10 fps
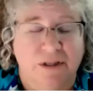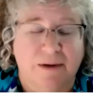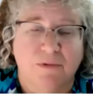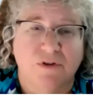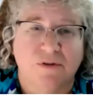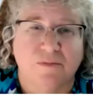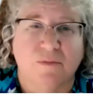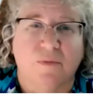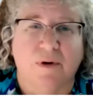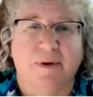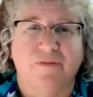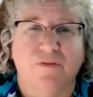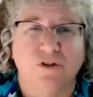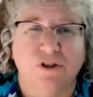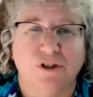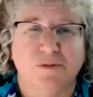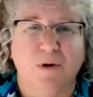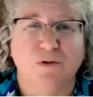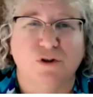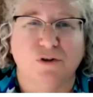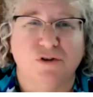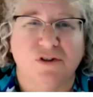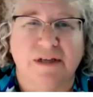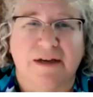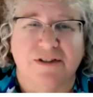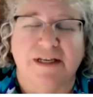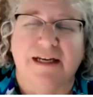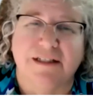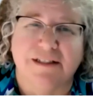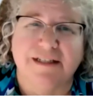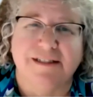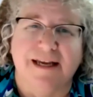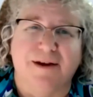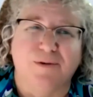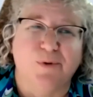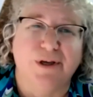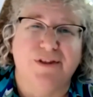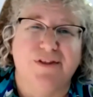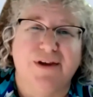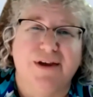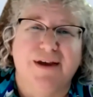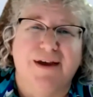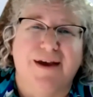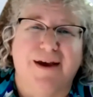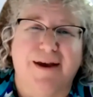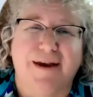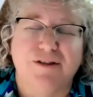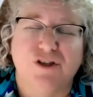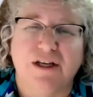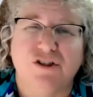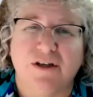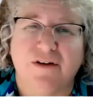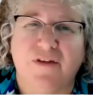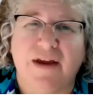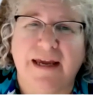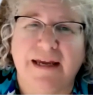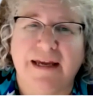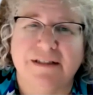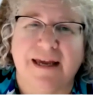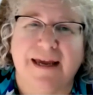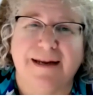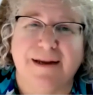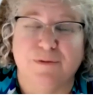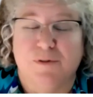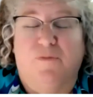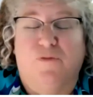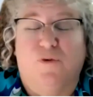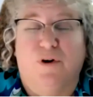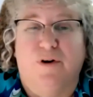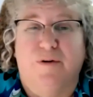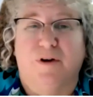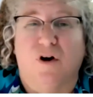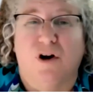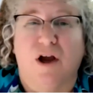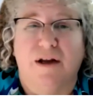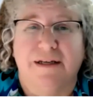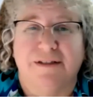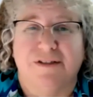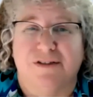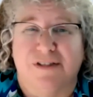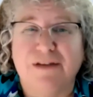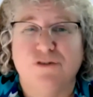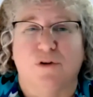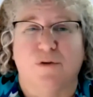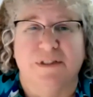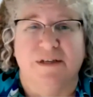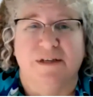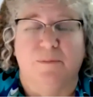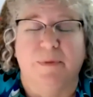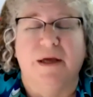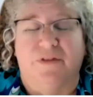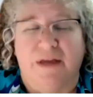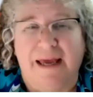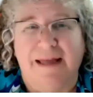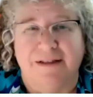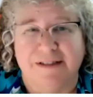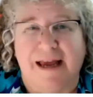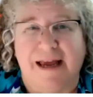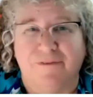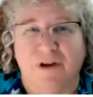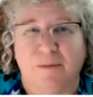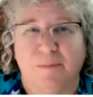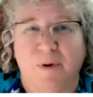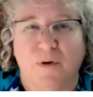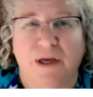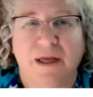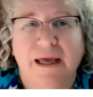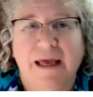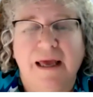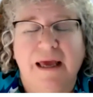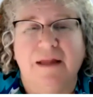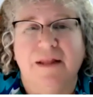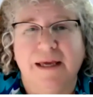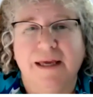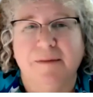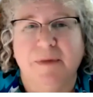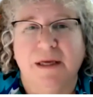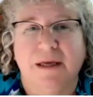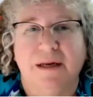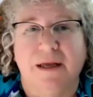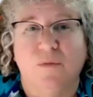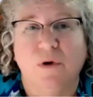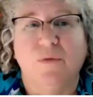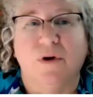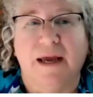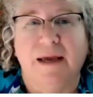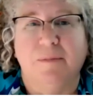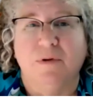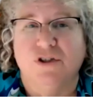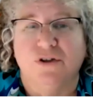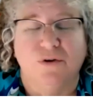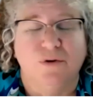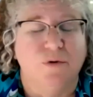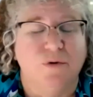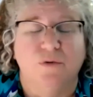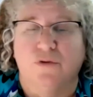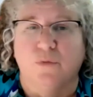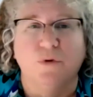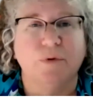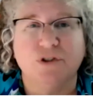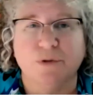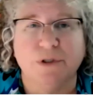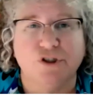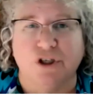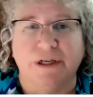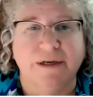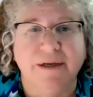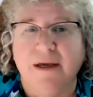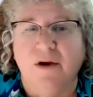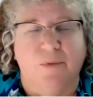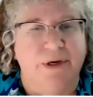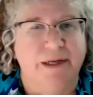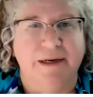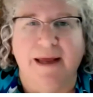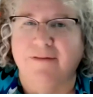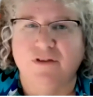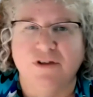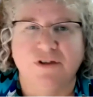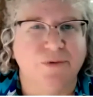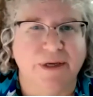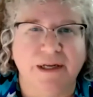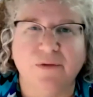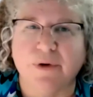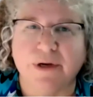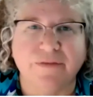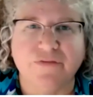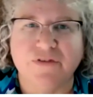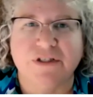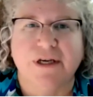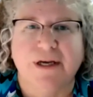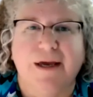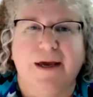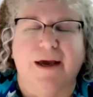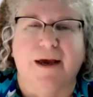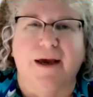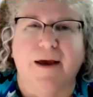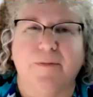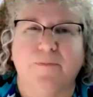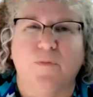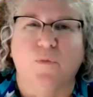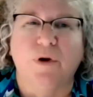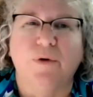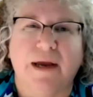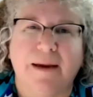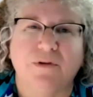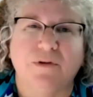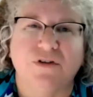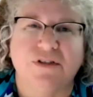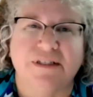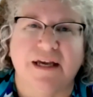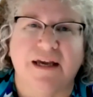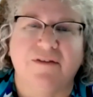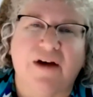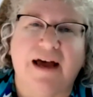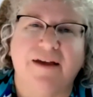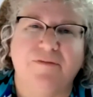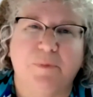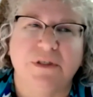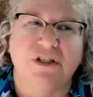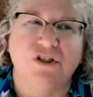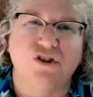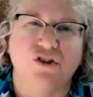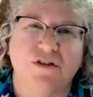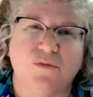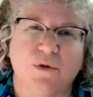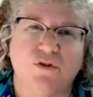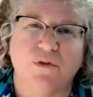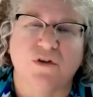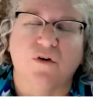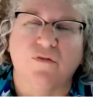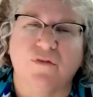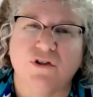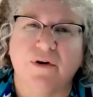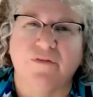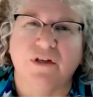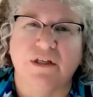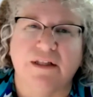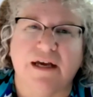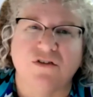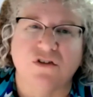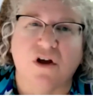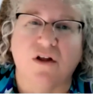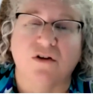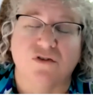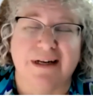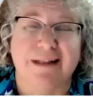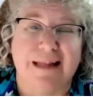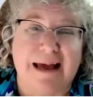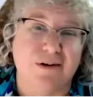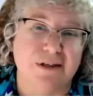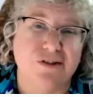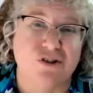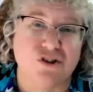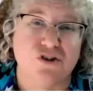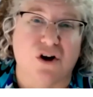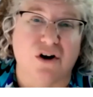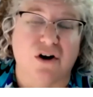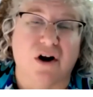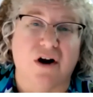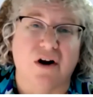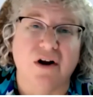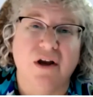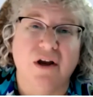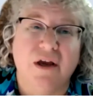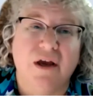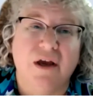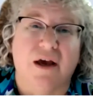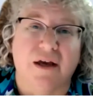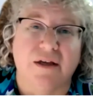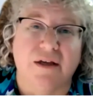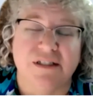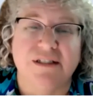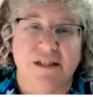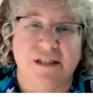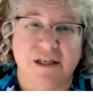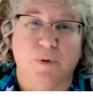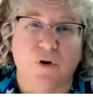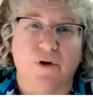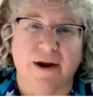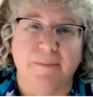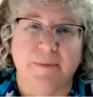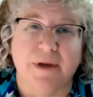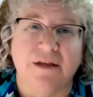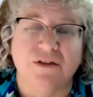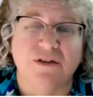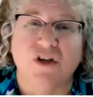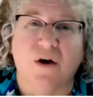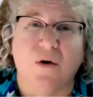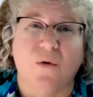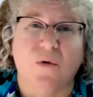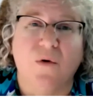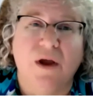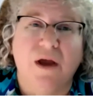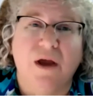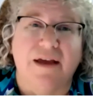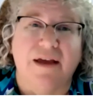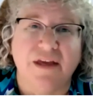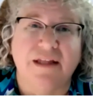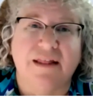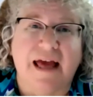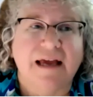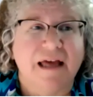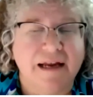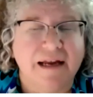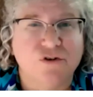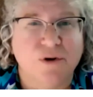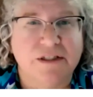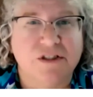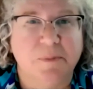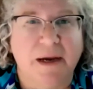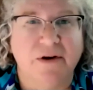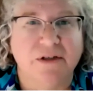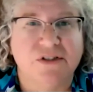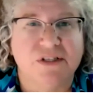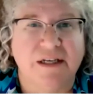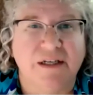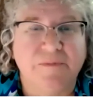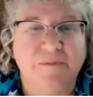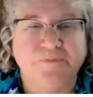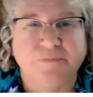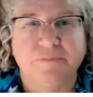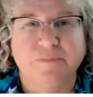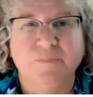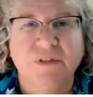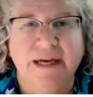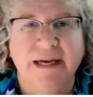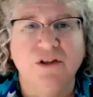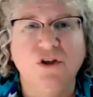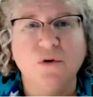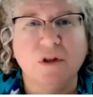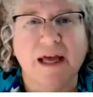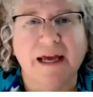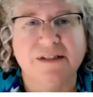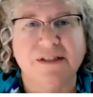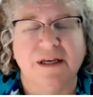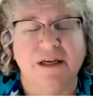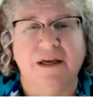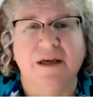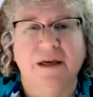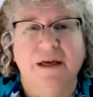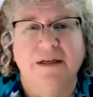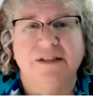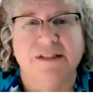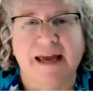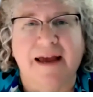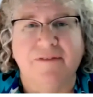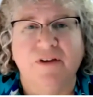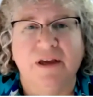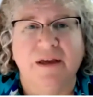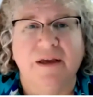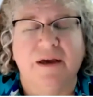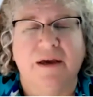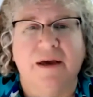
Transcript: that was one of my first exposures outside of Test Town with Education Advanced. And it was before Cardonics scheduler was even built. They had the staffing component and they came in and we were able to, through attrition, we didn't have to do any RIFs. We were able to save 5 positions, which was over $250,000 and allowed us to start our CTE programming. And so I think that kind of transparency and utilizing staffing